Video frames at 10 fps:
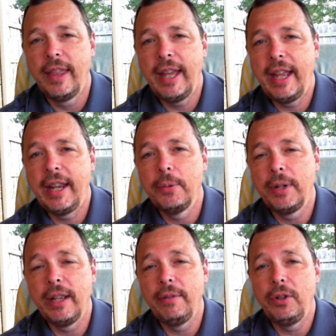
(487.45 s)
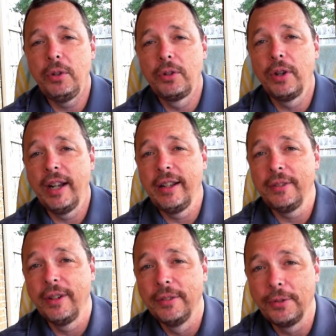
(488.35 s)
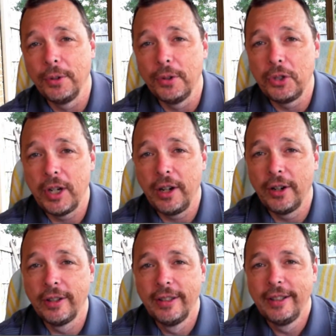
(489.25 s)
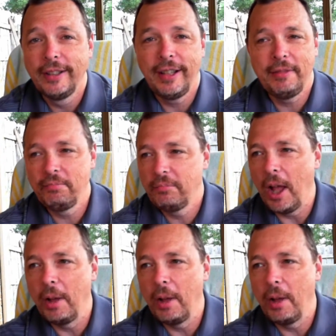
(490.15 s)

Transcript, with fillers: They will give you credit for the share, and